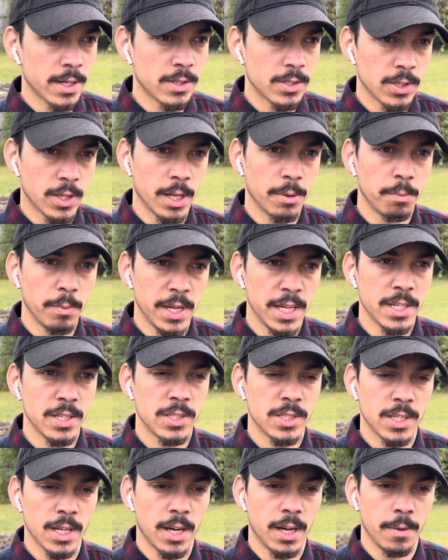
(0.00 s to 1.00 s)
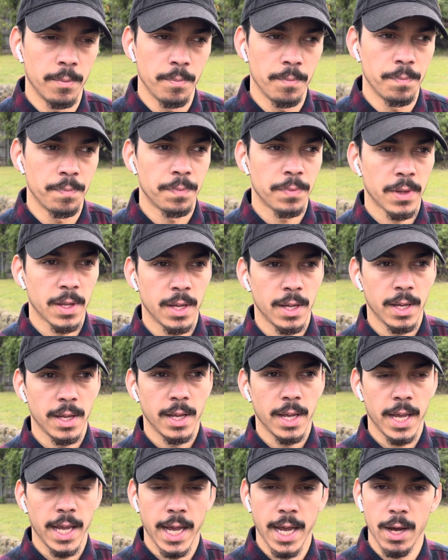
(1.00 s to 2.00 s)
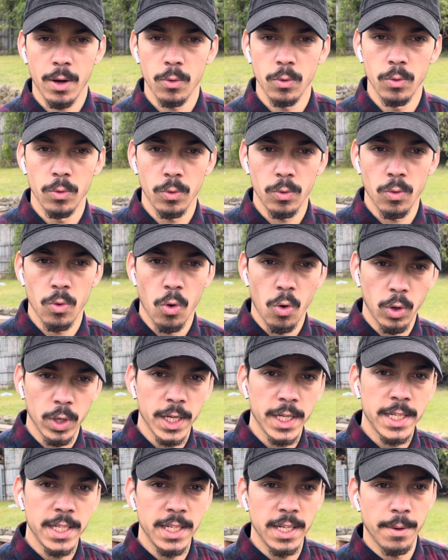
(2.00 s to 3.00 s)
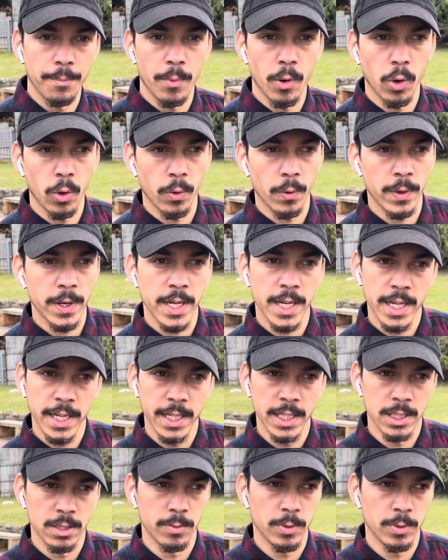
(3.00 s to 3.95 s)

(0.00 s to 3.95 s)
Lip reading: So that means how quality a bowler he is.